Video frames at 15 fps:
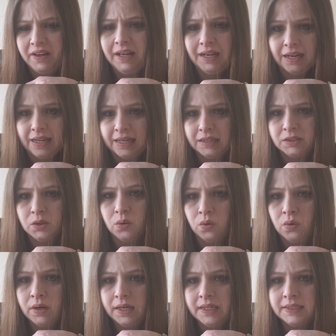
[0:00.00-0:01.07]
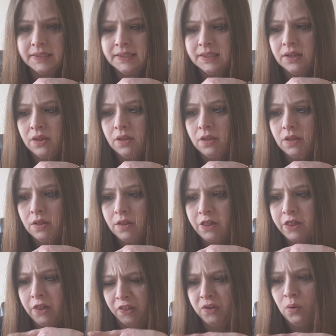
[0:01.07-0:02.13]
feelings or his
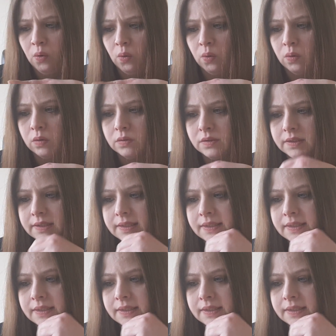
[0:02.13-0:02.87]
thoughts?